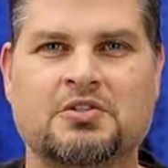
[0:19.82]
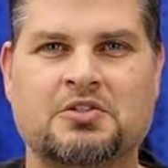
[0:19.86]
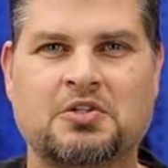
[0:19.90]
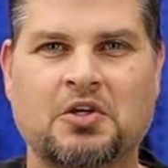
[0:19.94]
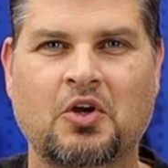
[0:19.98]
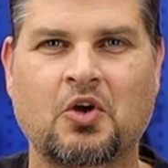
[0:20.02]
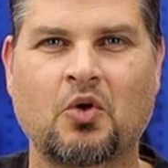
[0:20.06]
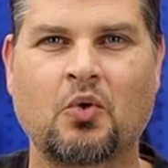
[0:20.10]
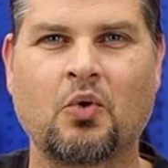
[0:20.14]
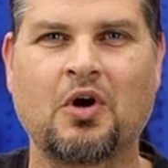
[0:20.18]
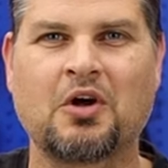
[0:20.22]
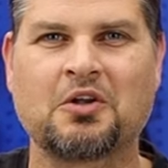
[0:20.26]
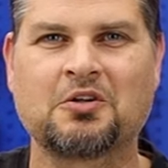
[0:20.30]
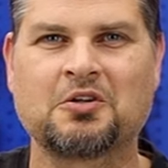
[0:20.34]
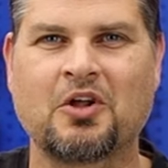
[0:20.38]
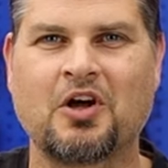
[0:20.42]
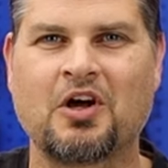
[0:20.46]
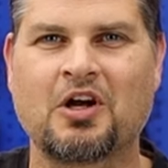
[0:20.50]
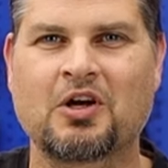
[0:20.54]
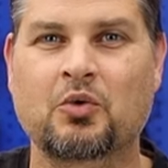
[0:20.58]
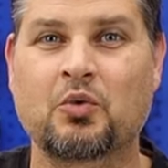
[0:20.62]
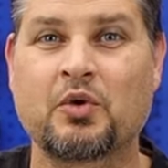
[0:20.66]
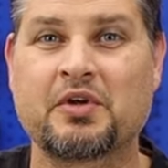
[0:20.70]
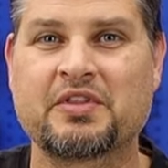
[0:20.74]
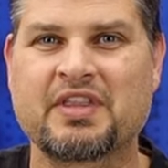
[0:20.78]
To go
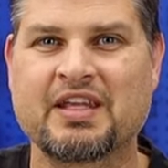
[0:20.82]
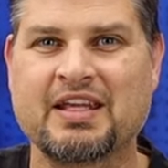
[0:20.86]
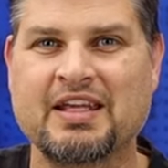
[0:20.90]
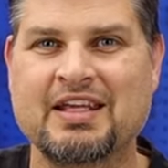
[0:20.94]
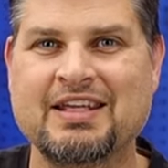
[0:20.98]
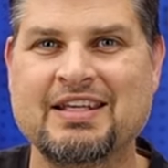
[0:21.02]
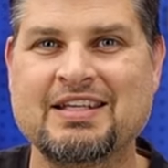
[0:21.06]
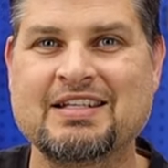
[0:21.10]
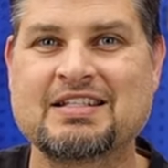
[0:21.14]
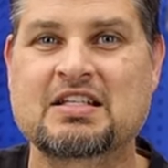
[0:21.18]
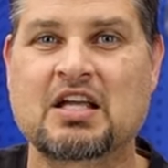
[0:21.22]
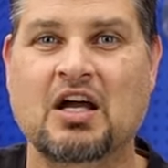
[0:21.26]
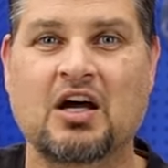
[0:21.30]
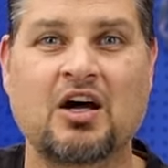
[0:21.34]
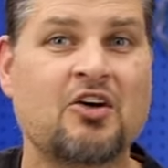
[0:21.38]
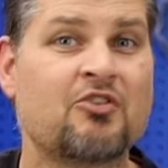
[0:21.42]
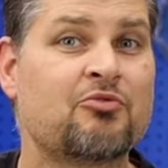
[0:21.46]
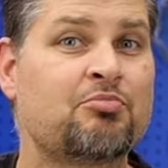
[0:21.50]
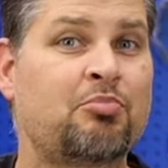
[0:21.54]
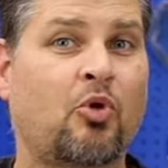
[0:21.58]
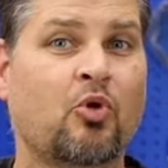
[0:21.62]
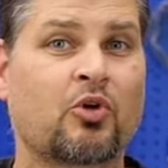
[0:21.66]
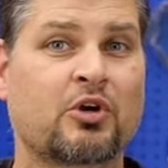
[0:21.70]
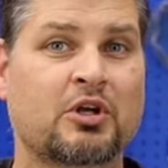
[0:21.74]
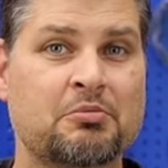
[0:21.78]
along with ease
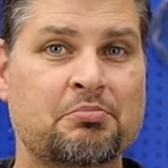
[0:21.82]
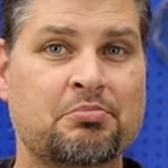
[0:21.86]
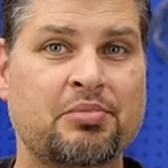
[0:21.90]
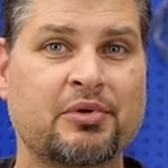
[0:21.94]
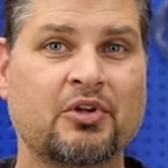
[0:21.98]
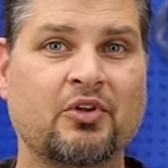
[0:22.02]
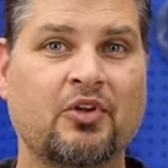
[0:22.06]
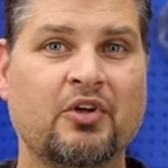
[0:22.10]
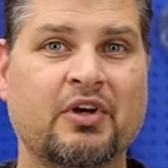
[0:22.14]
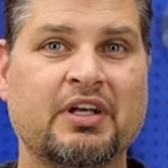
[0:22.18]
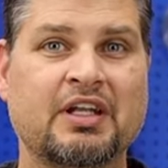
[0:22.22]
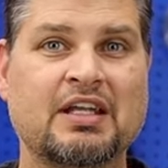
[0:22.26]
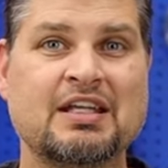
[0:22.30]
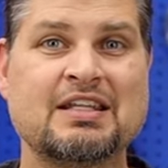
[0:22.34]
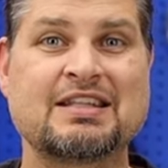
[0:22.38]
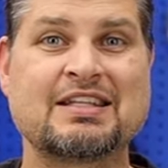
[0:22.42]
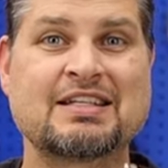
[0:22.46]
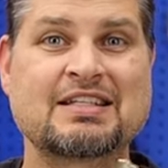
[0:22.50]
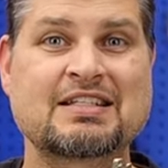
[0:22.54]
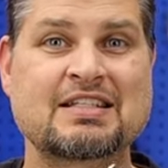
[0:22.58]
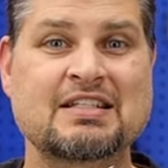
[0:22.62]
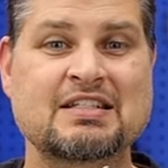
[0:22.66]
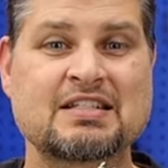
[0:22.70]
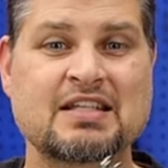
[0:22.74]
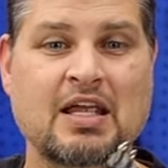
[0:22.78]
of portability,
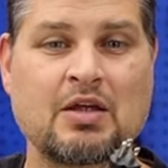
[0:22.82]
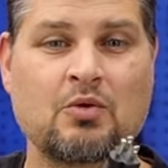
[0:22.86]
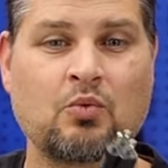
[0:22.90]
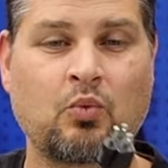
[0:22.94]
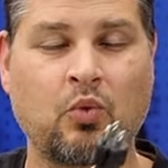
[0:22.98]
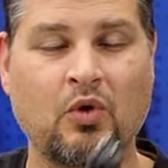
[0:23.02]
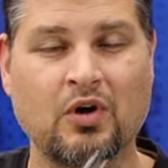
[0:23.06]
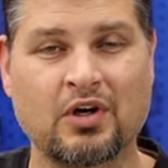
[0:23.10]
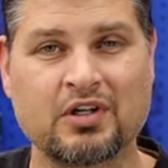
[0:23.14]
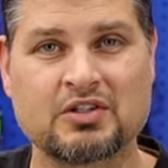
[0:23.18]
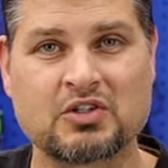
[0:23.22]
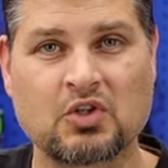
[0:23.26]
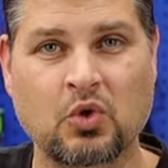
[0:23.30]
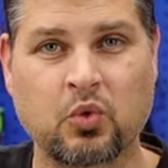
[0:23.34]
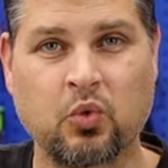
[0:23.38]
this is a one